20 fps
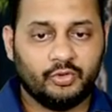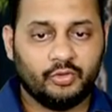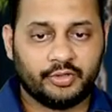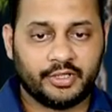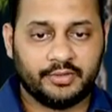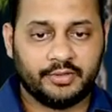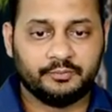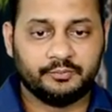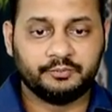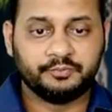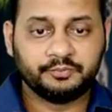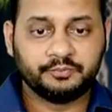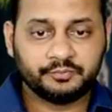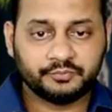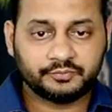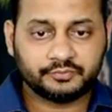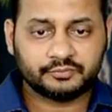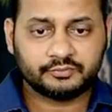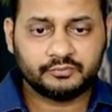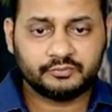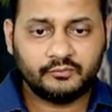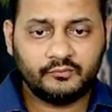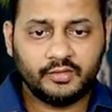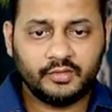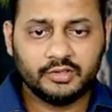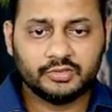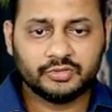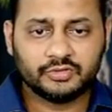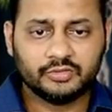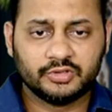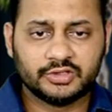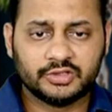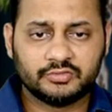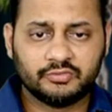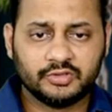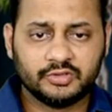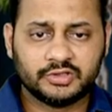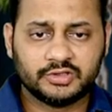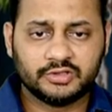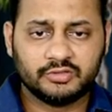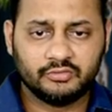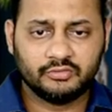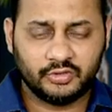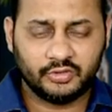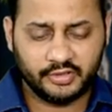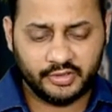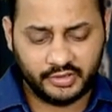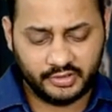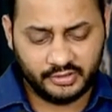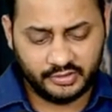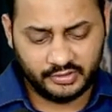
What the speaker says: Okay. So this was what